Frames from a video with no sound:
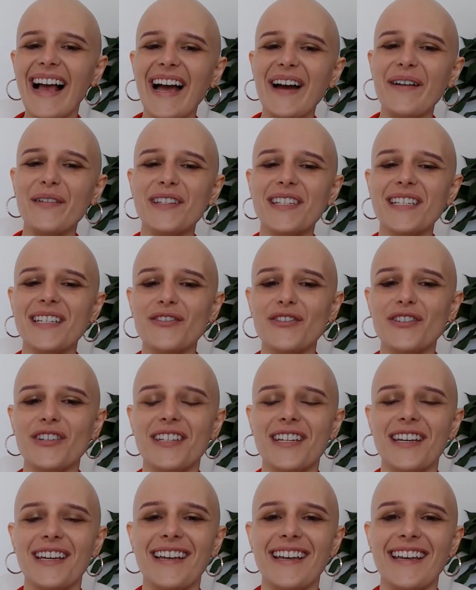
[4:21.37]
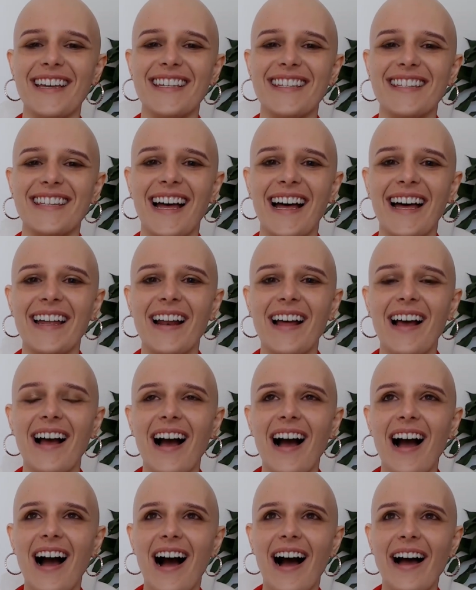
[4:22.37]
And what's interesting is that
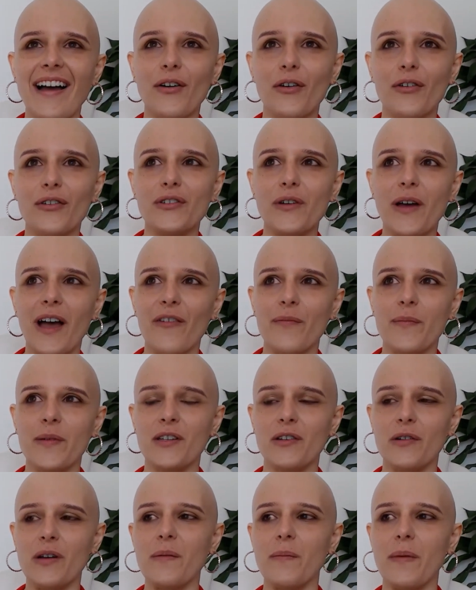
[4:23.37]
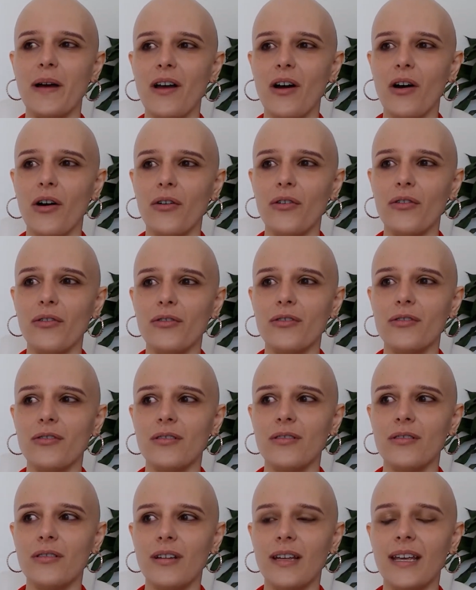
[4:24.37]
I also have been doing my
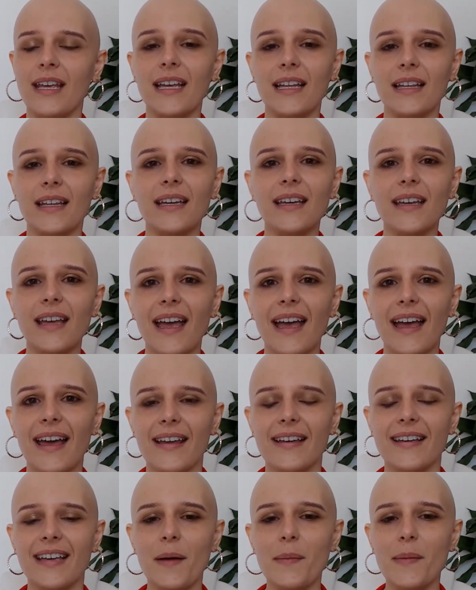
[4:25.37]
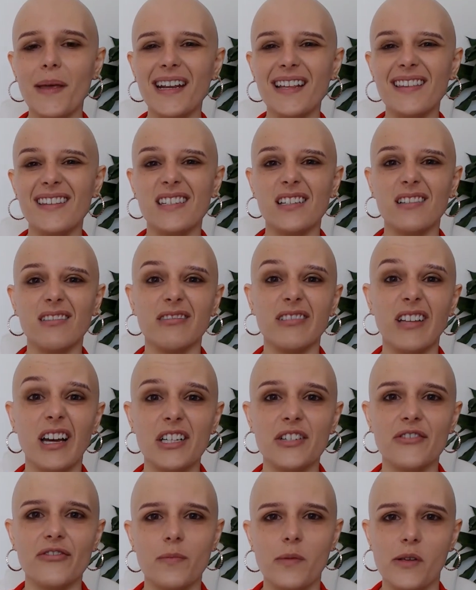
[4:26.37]
own healing, and I kept getting this little
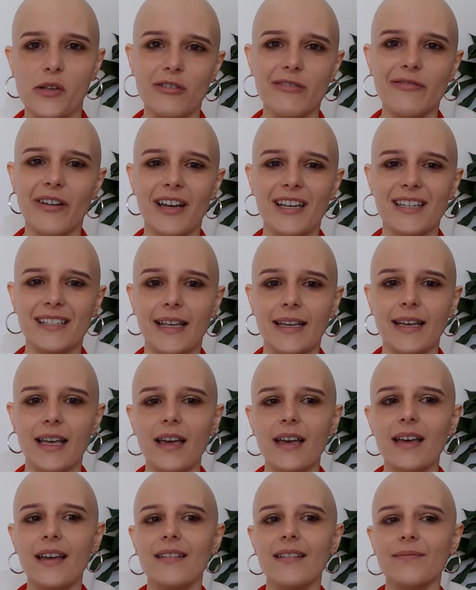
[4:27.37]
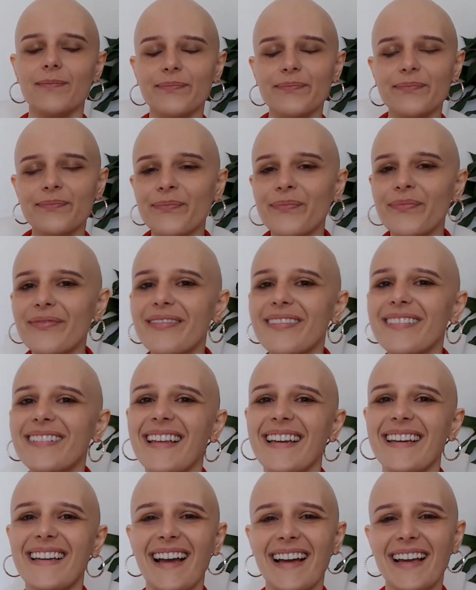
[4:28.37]
nudge from the universe, like
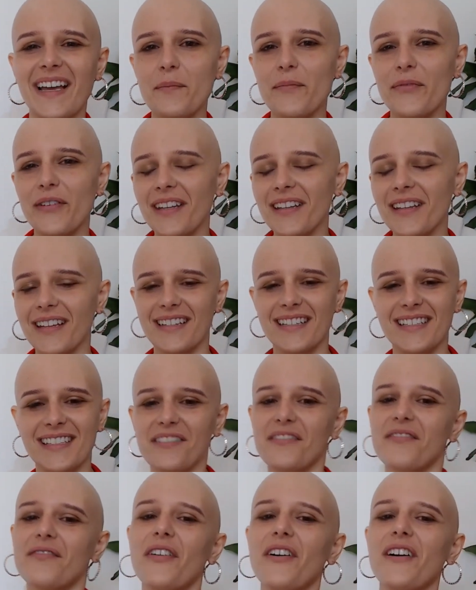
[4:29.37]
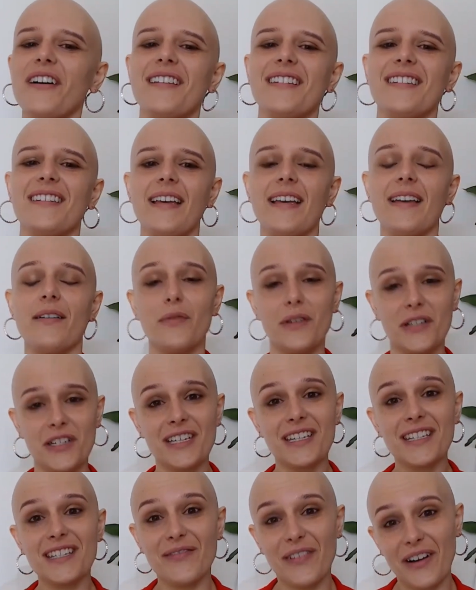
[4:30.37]
I kept feeling like this little voice, like, which
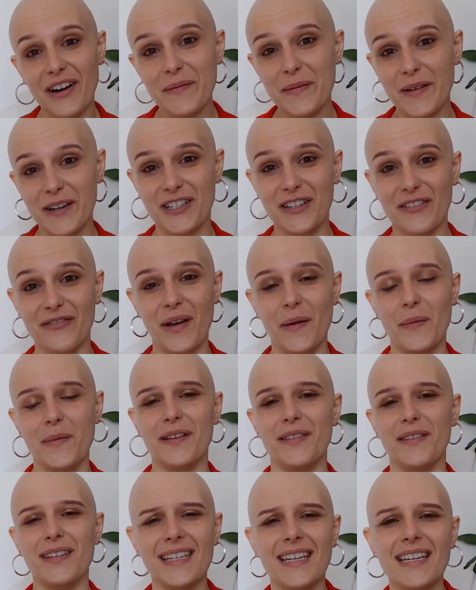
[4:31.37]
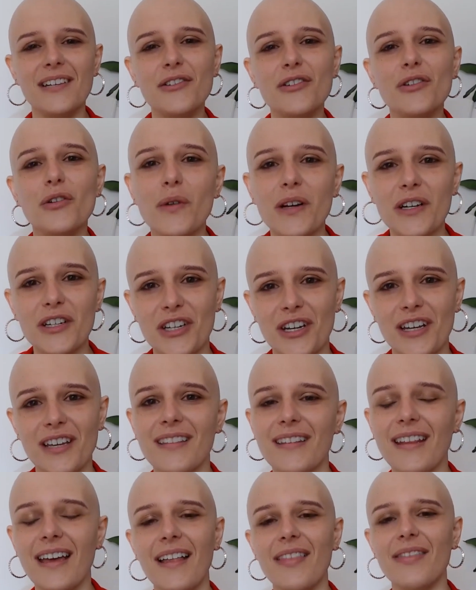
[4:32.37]
is very much the feminine, this
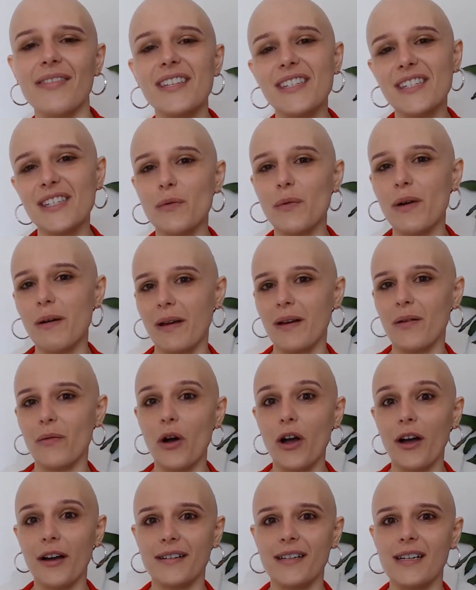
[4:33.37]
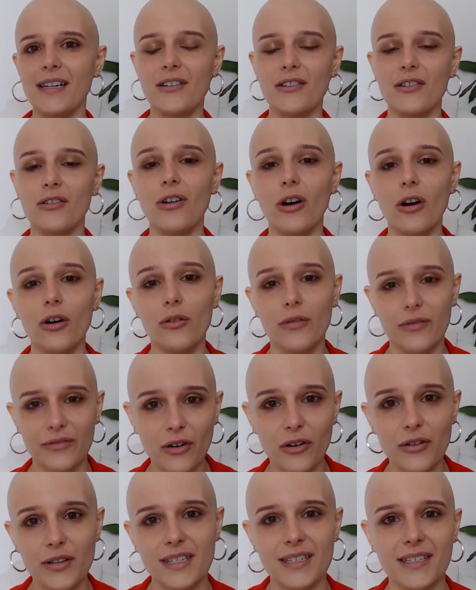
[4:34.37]
intuition that this is where my work needed to go
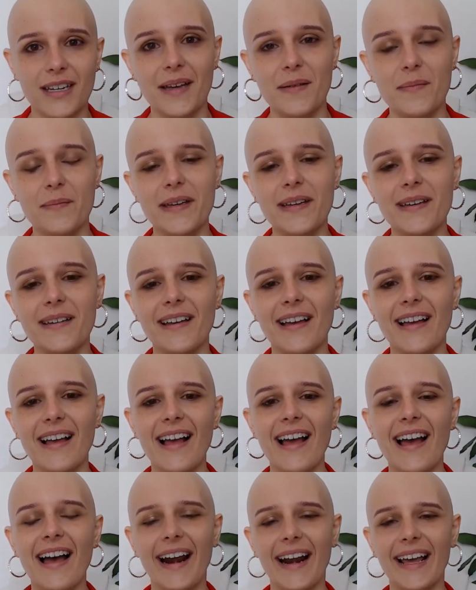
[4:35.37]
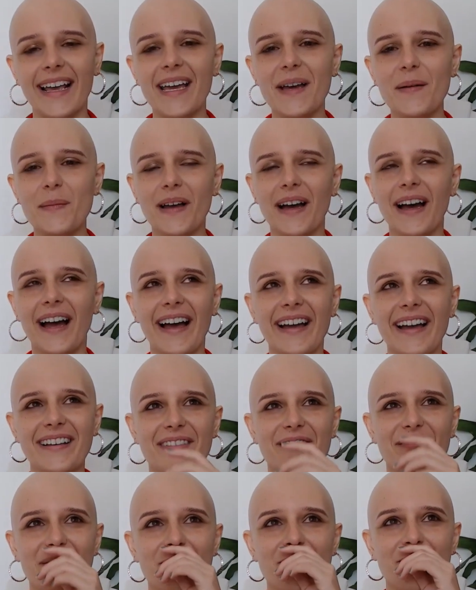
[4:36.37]
for this time being. And I kept kind
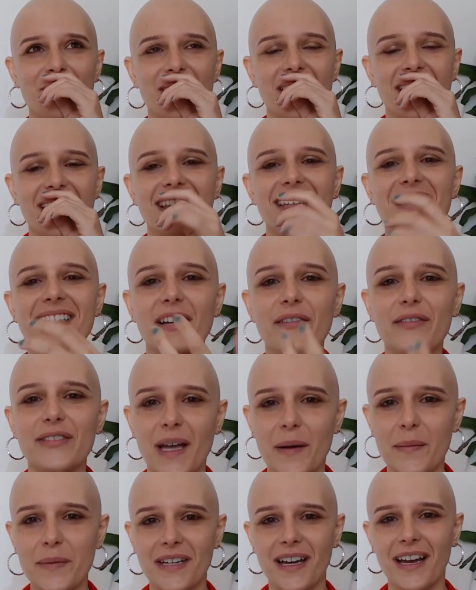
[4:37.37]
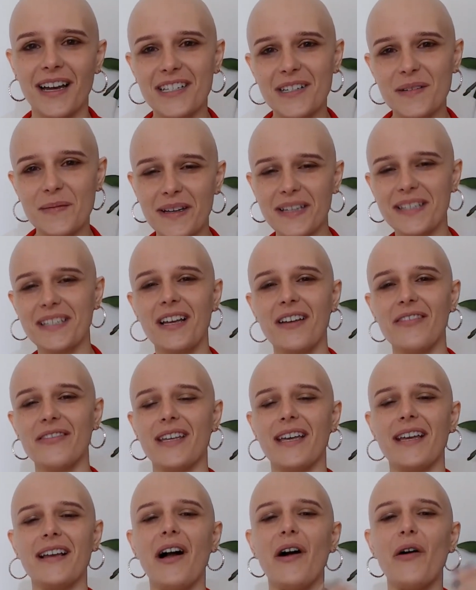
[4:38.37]
of self-sabotaging myself,
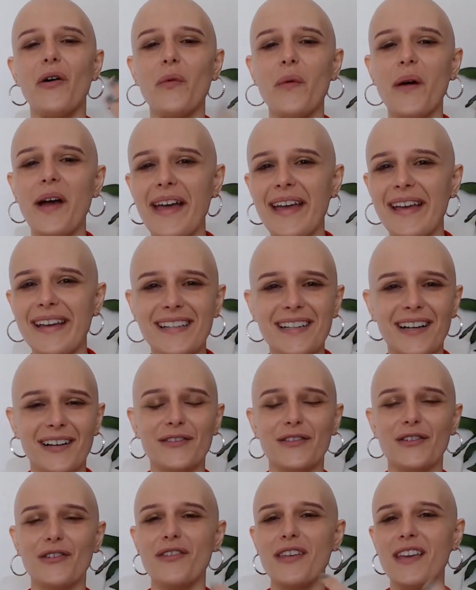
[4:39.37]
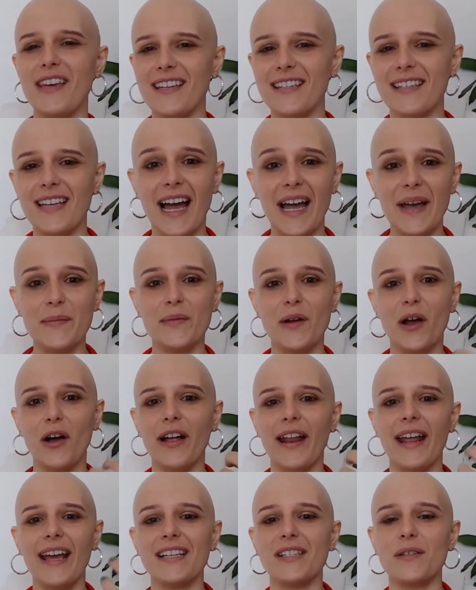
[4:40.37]
saying, I'll wait, I'll do this, I'm
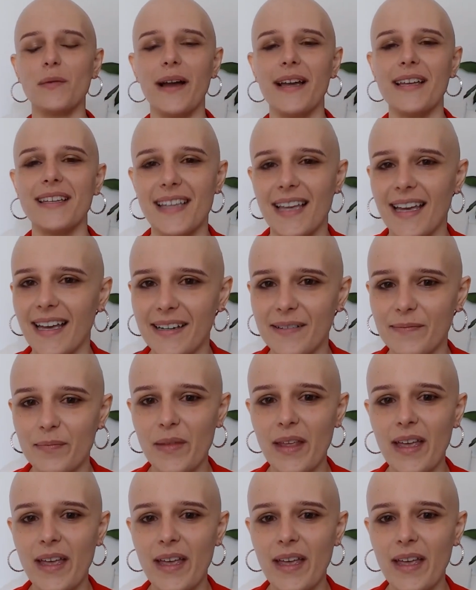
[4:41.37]
not XYZ.